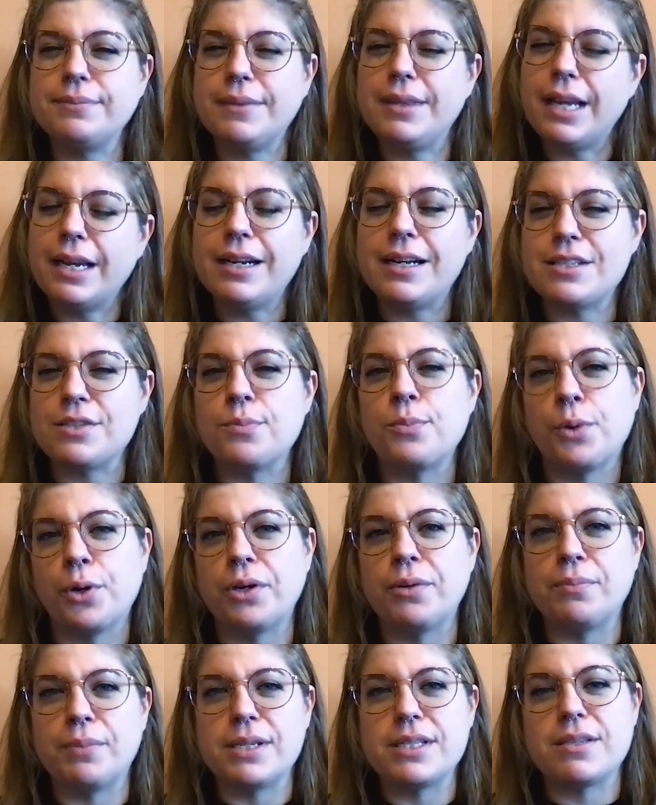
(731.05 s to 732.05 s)
Not as
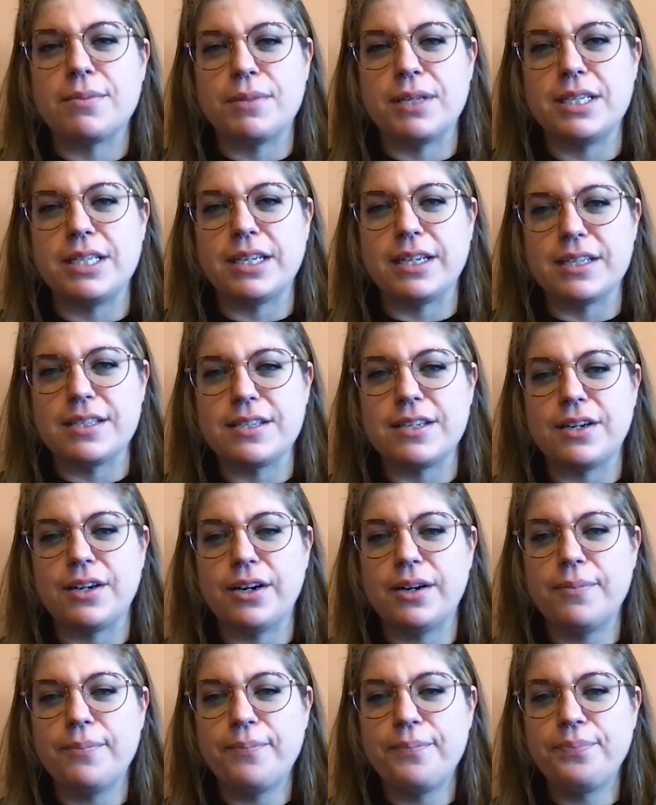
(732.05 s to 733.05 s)
important, but something to consider.